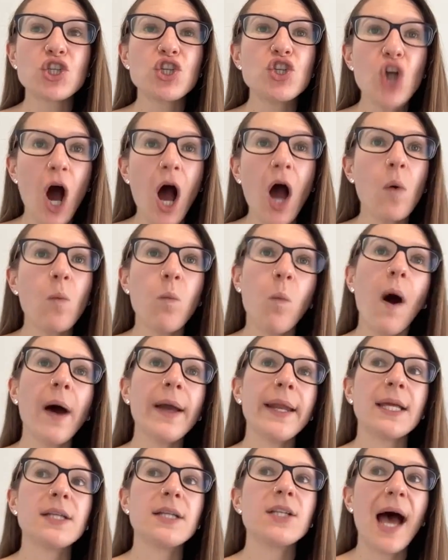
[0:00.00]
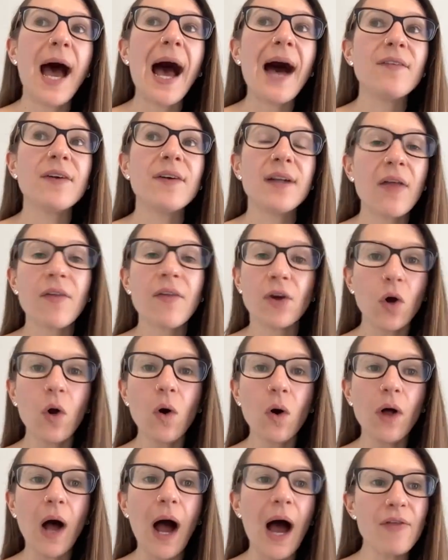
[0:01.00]
not wanting to have another
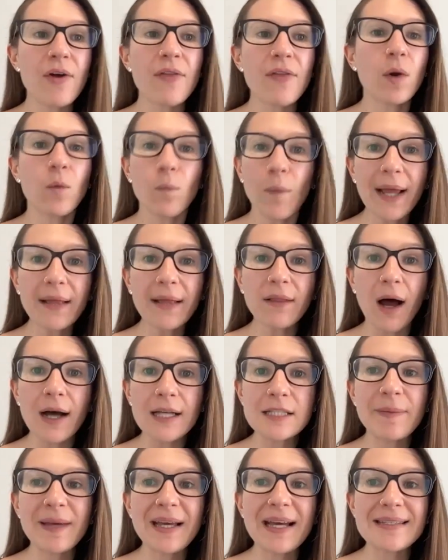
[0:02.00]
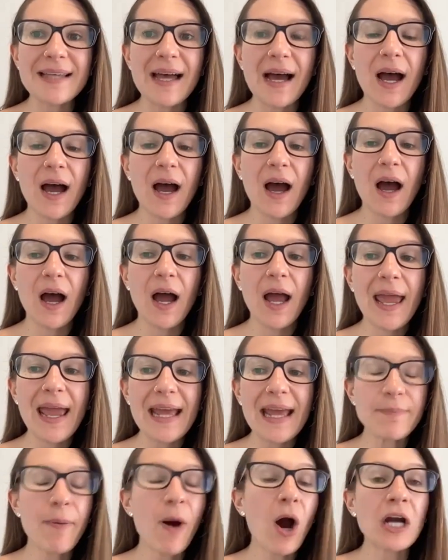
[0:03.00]
goal other than weight loss because
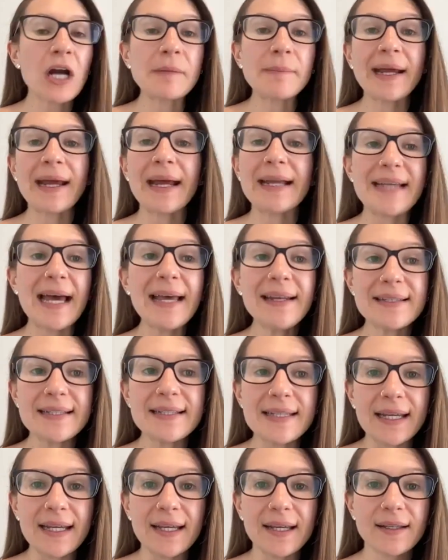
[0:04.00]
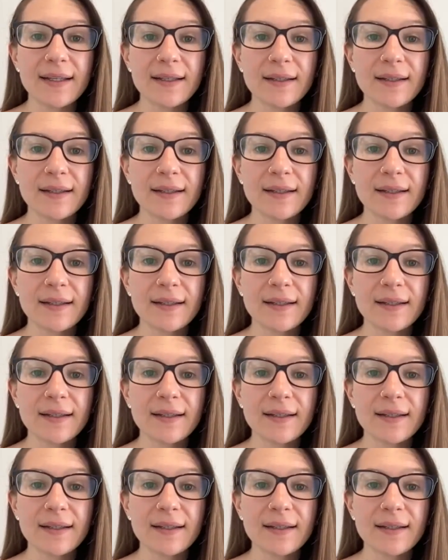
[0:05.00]
it's part of my identity?